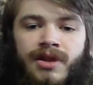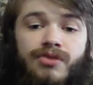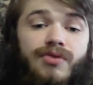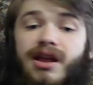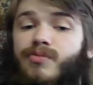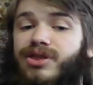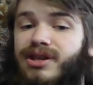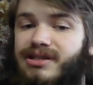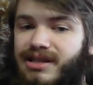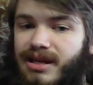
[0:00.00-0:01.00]
Running with
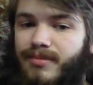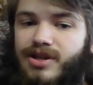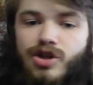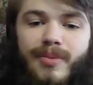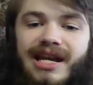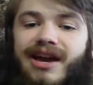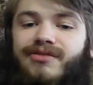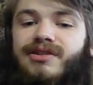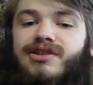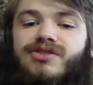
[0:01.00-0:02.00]
this theme, so many
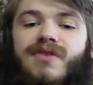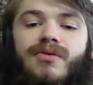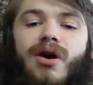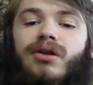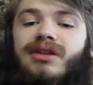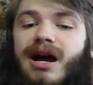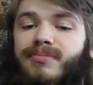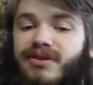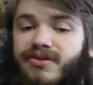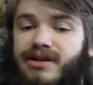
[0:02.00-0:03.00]
characters throughout all time
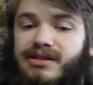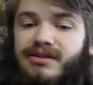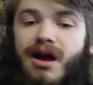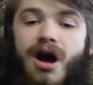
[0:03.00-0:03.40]
periods